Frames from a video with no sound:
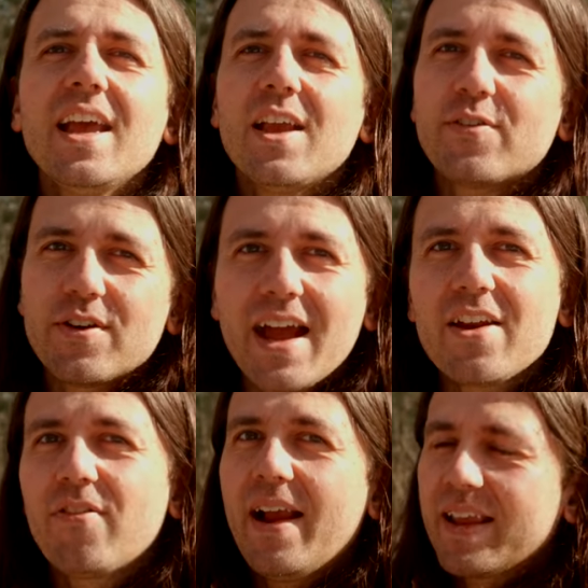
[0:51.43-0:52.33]
If you're
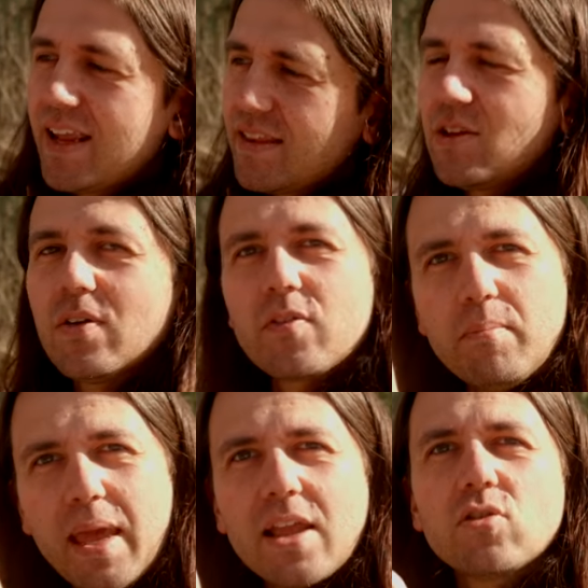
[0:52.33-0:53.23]
not tracking, then you have to
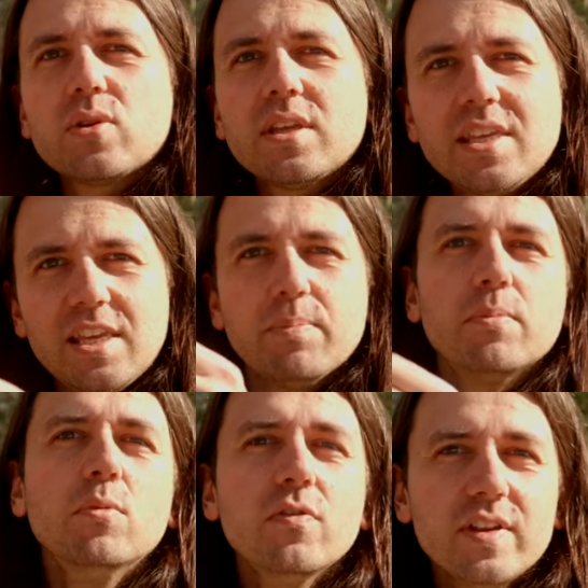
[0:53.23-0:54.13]
manually keep
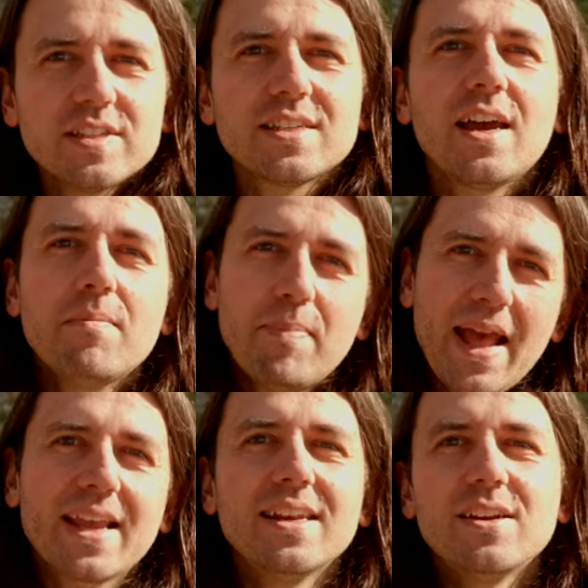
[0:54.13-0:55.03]
moving the sun
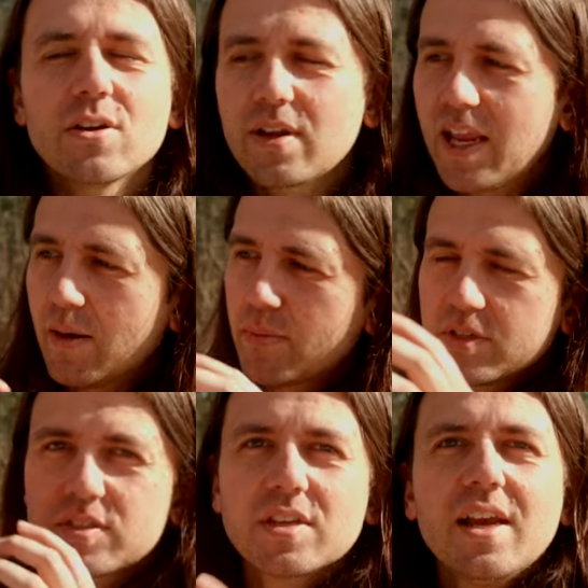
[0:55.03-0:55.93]
back into your
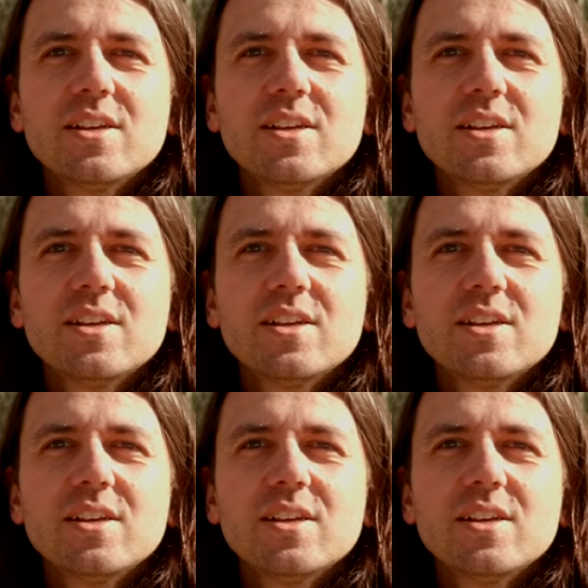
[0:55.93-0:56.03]
camera's